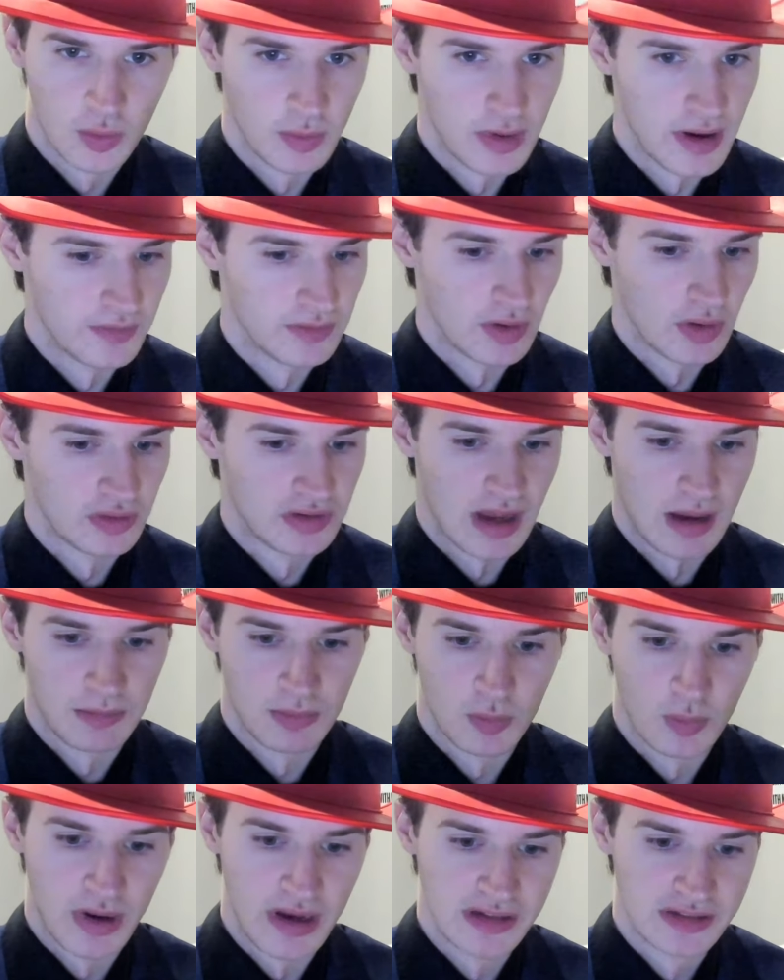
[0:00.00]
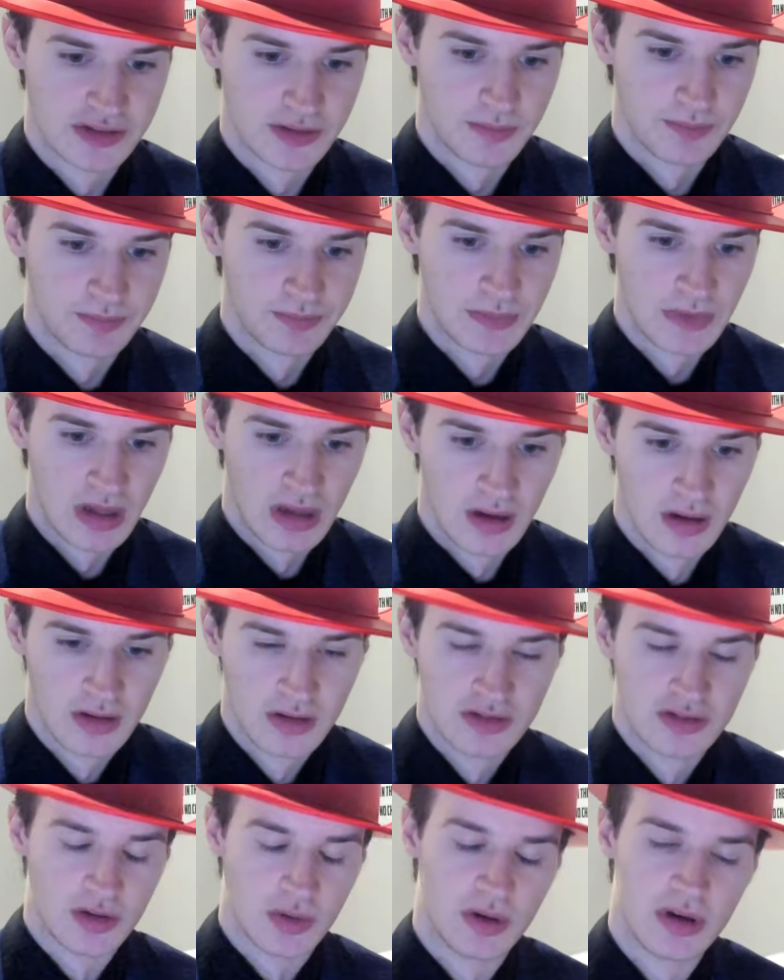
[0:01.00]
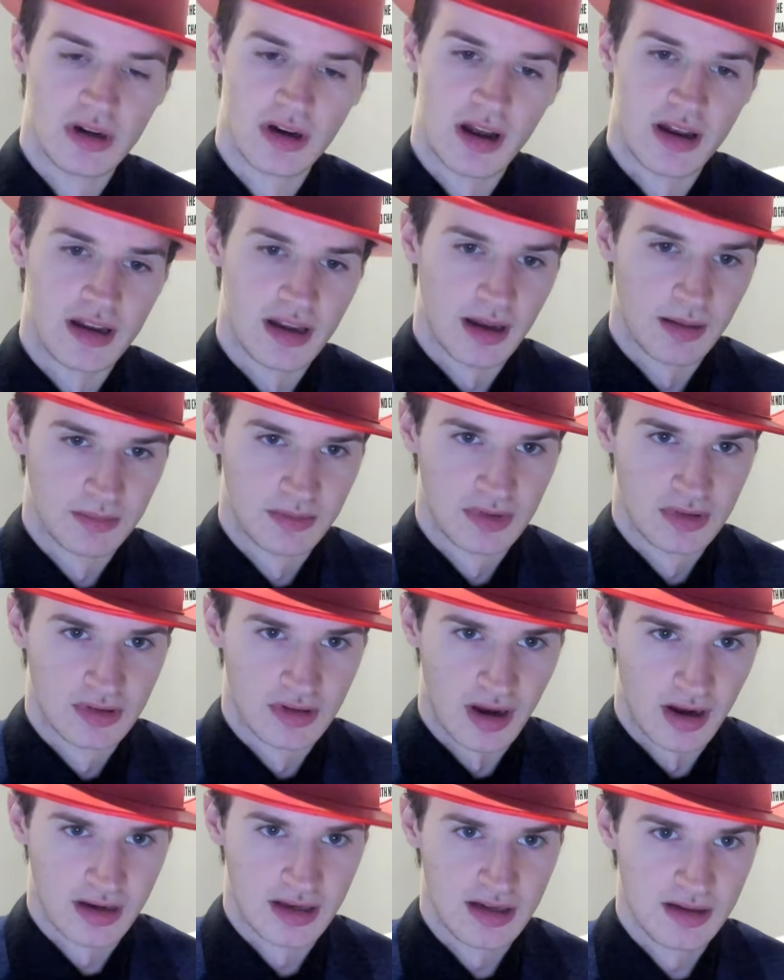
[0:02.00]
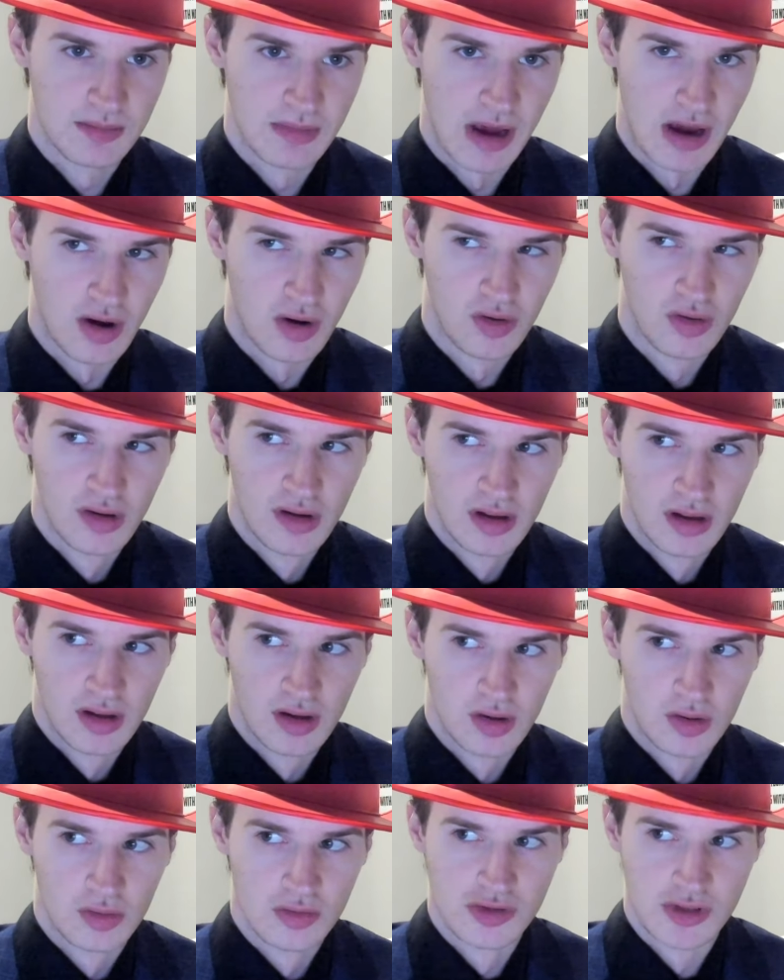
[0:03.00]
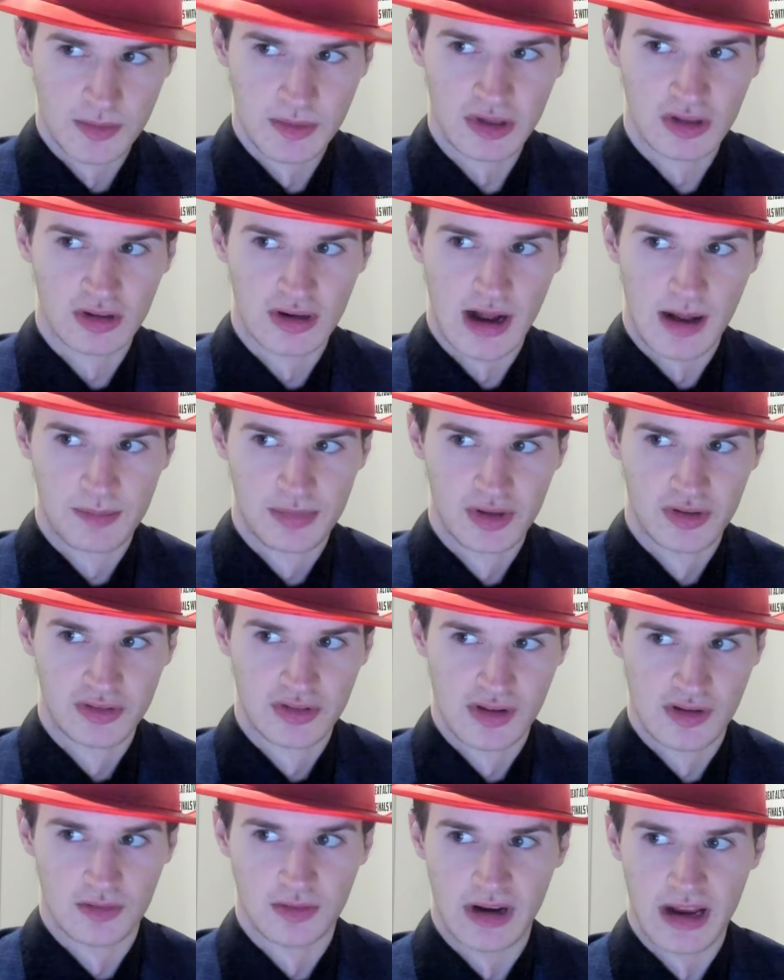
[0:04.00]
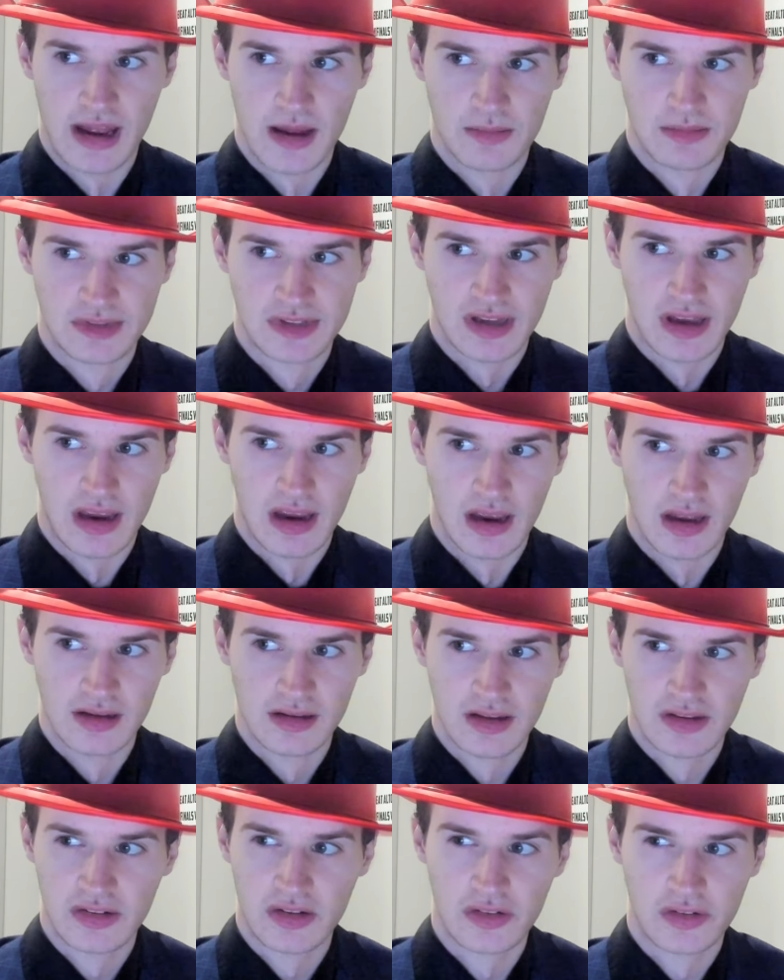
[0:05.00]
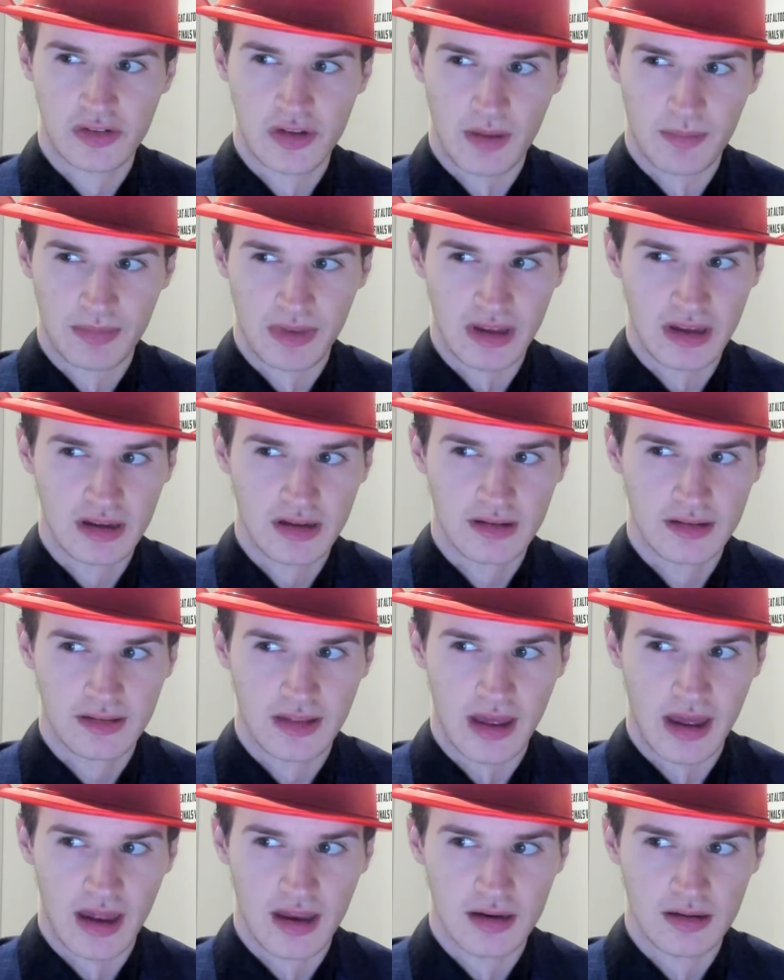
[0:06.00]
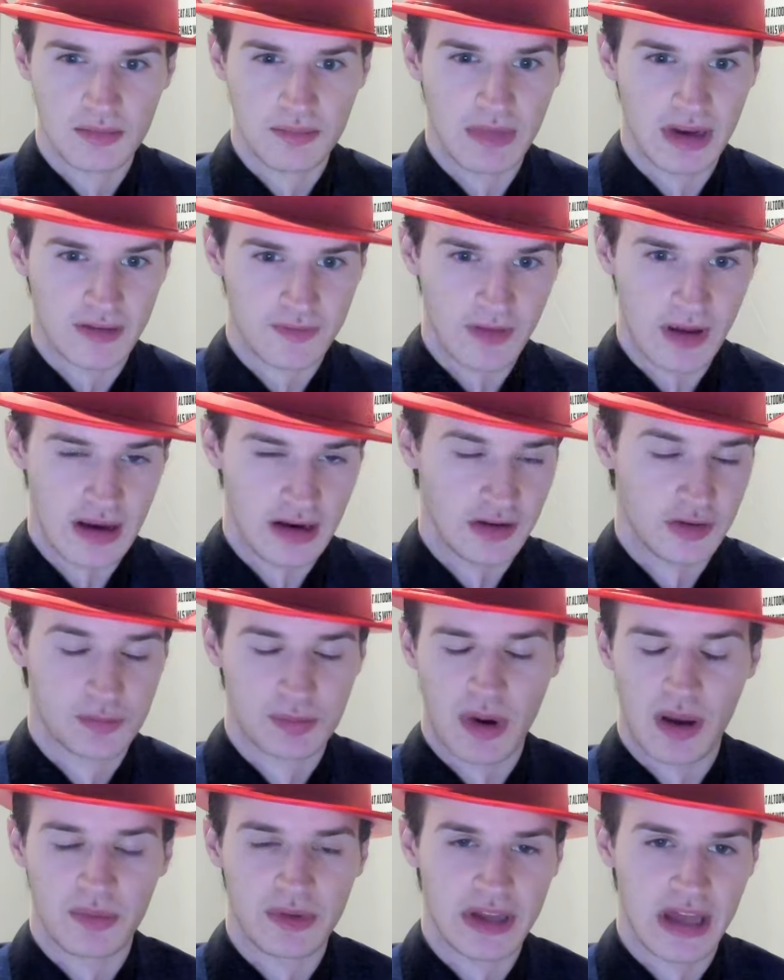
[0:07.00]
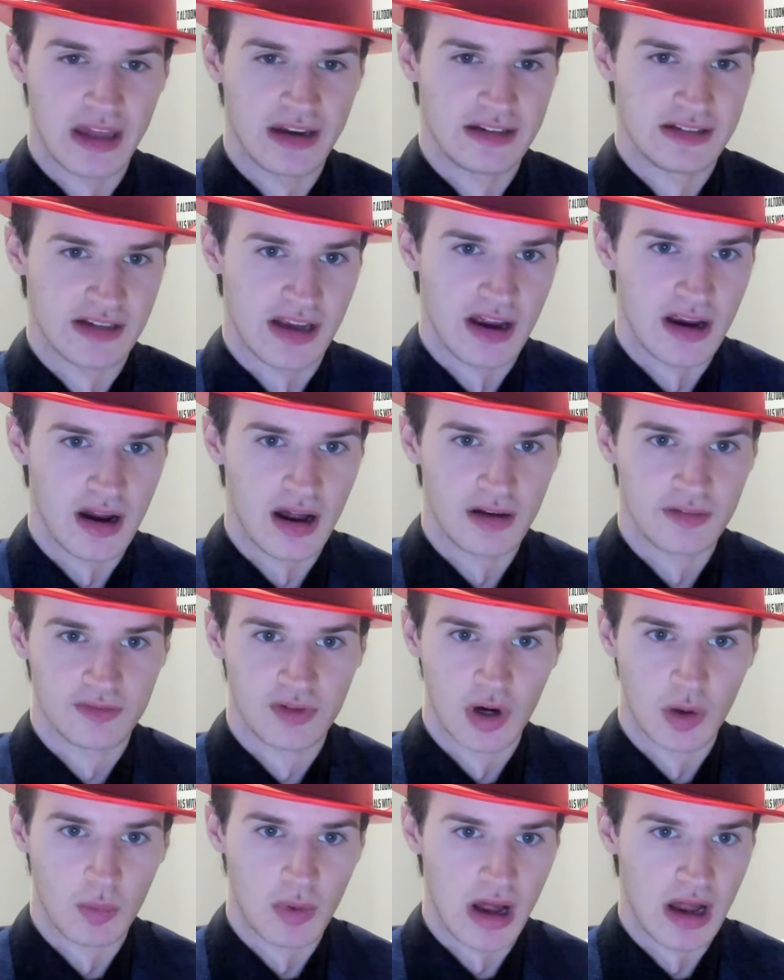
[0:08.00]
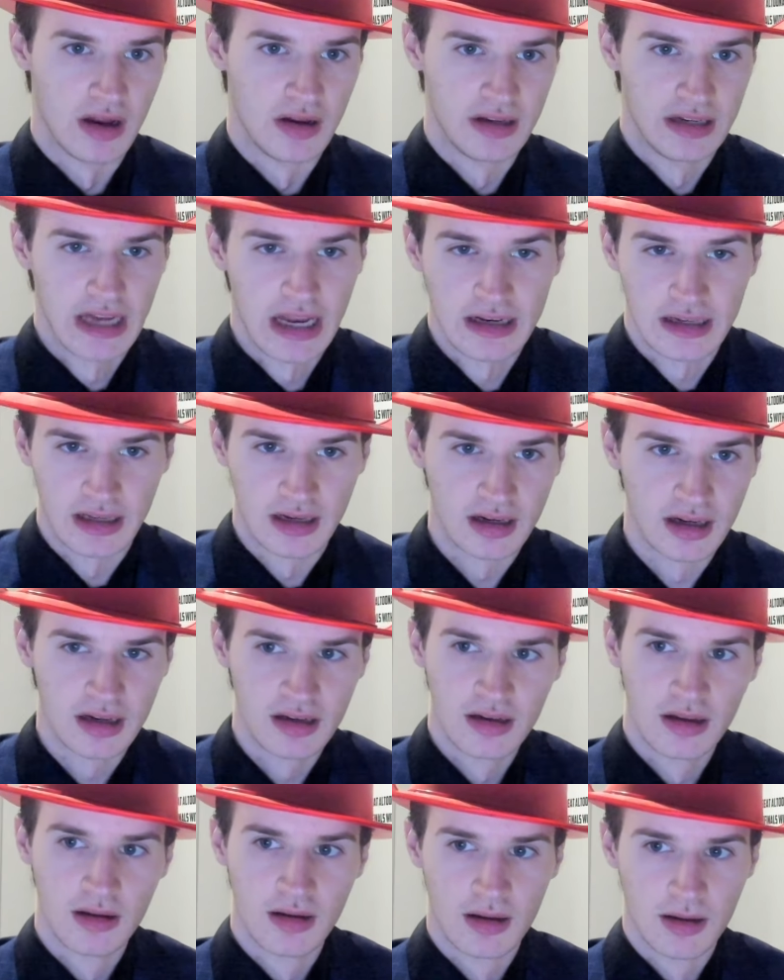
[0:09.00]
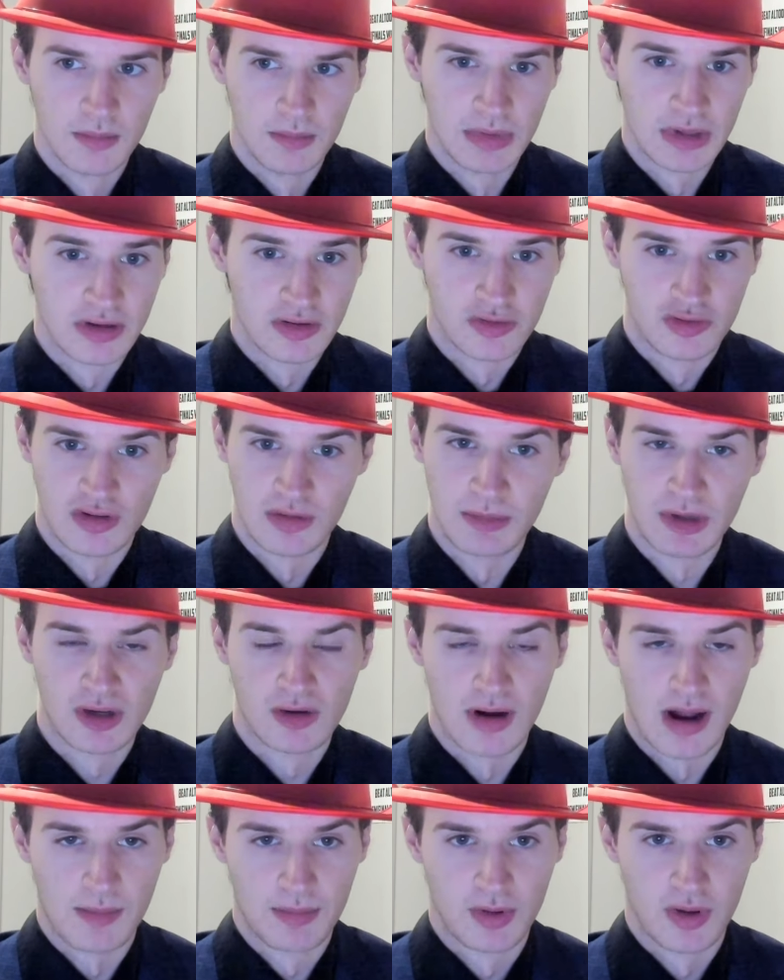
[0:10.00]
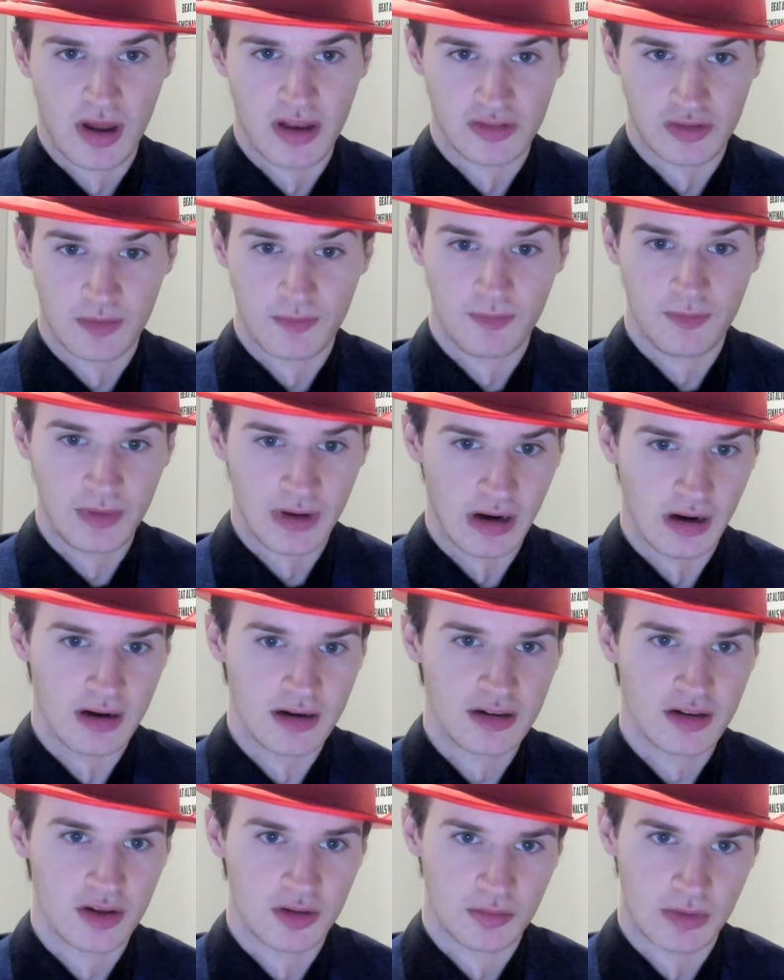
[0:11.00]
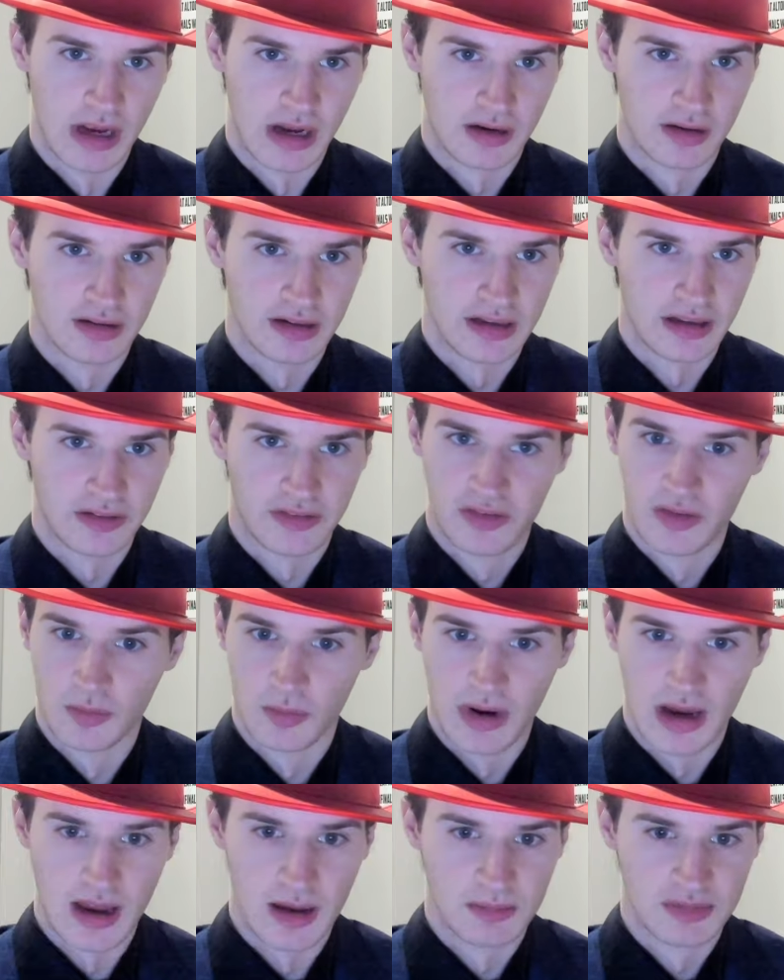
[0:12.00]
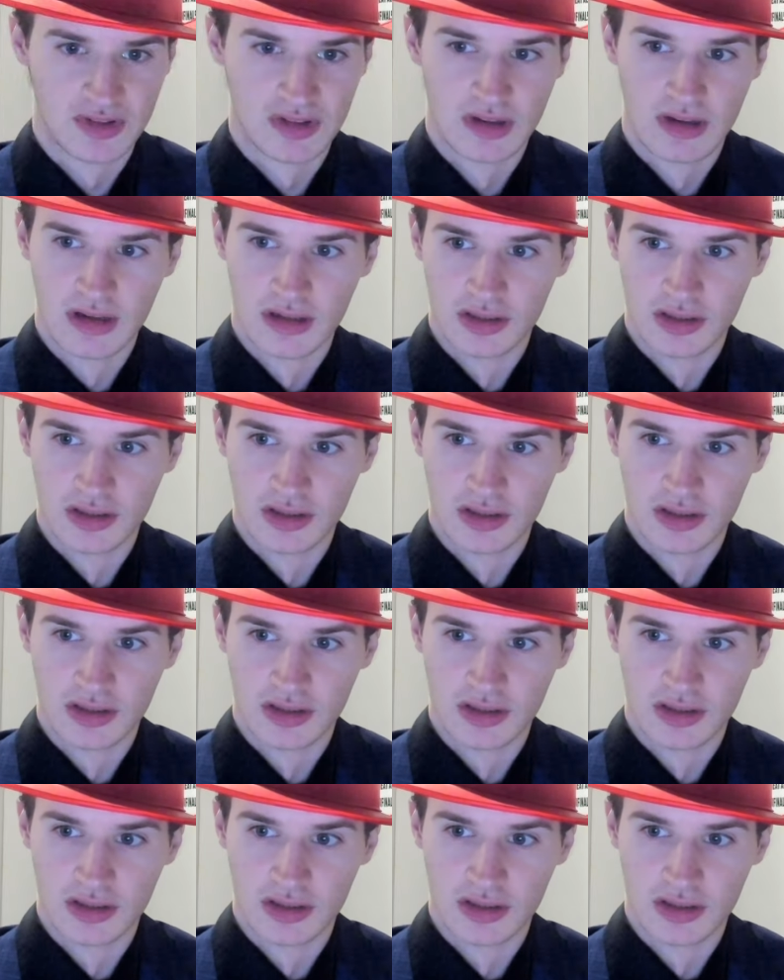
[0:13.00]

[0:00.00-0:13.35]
We have no time to waste. So here I am talking about Jimmy Garoppolo to the Rams, and this is something that McVay has probably had his eye on for a while, and I get it, because Jimmy Garoppolo has a very good record against the Rams.